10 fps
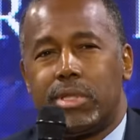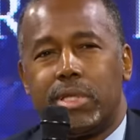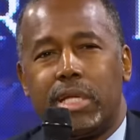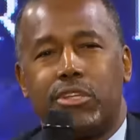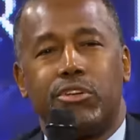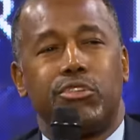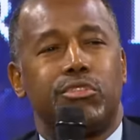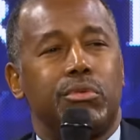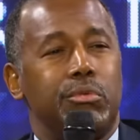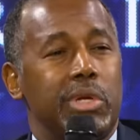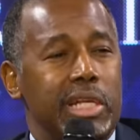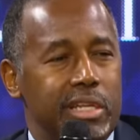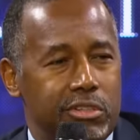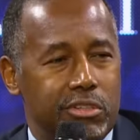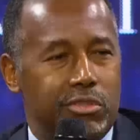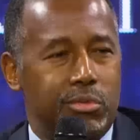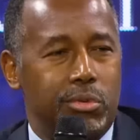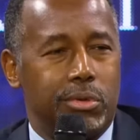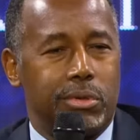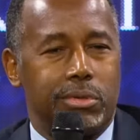That there's religious
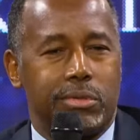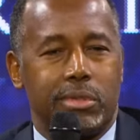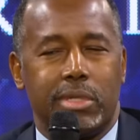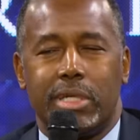wars.